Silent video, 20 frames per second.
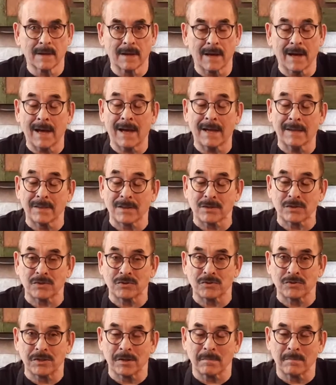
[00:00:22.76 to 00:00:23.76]
Hi, this
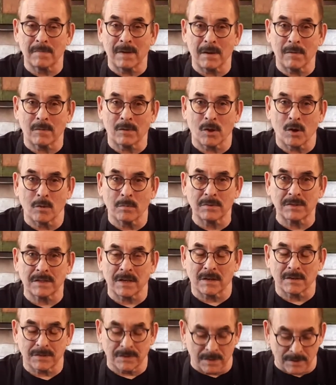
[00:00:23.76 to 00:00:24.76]
is Jim Mann with
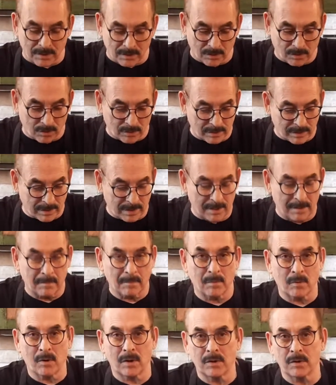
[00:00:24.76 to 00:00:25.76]
Homestyle Southern Cooking,
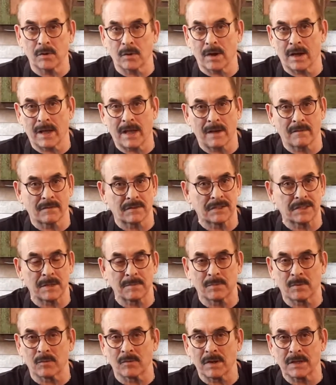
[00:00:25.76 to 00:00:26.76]
and boy, do I have a
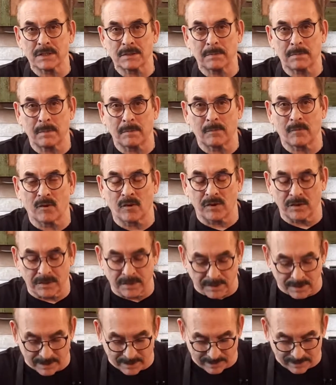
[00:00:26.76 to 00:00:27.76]
simple recipe for you
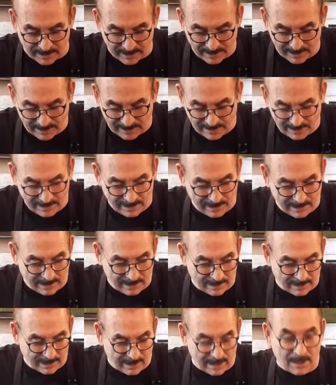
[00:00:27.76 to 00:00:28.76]
today.
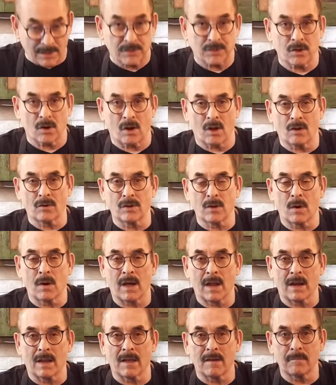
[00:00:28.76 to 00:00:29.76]
As you all know,
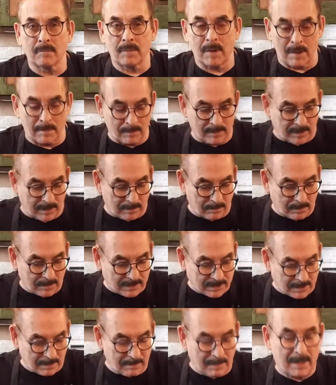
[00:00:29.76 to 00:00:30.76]
I love pumpkin, but
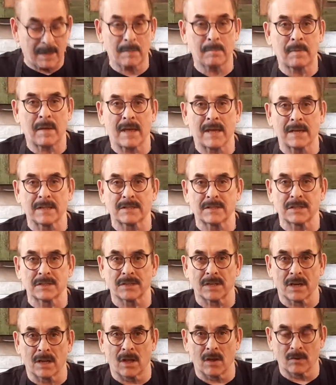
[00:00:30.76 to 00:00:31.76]
somebody passed
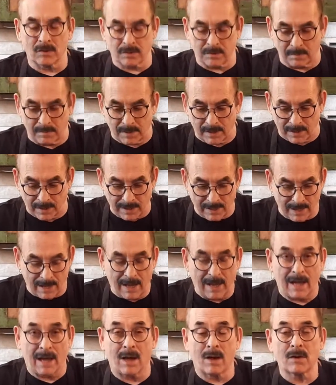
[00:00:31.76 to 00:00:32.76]
this along to me.
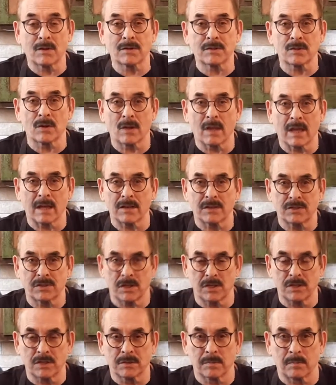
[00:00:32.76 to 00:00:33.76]
I also like
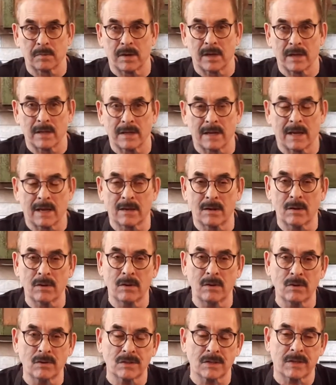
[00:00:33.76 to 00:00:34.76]
gingerbread. And I know you
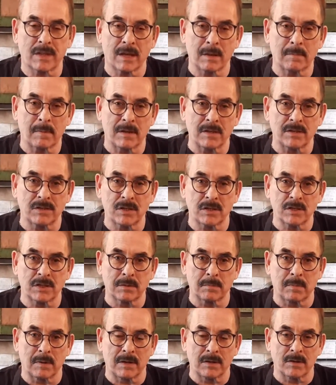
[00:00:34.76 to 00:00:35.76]
usually think about
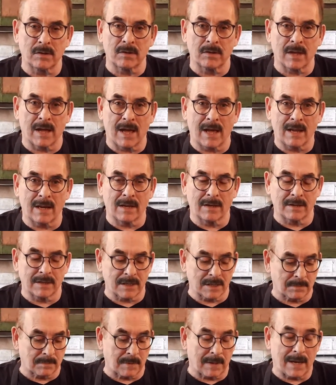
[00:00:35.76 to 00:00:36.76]
gingerbread during the
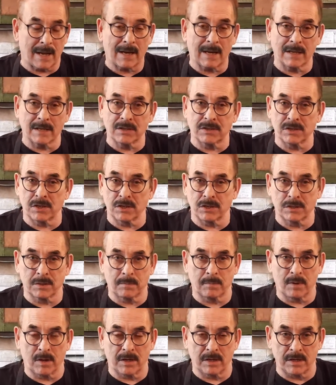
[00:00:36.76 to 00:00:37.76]
holidays, but I like
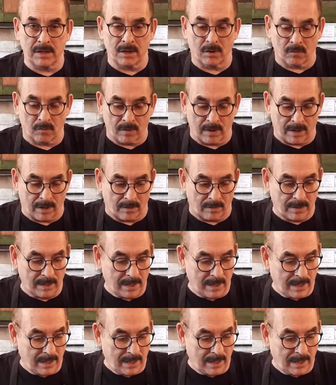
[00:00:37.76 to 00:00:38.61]
gingerbread year round.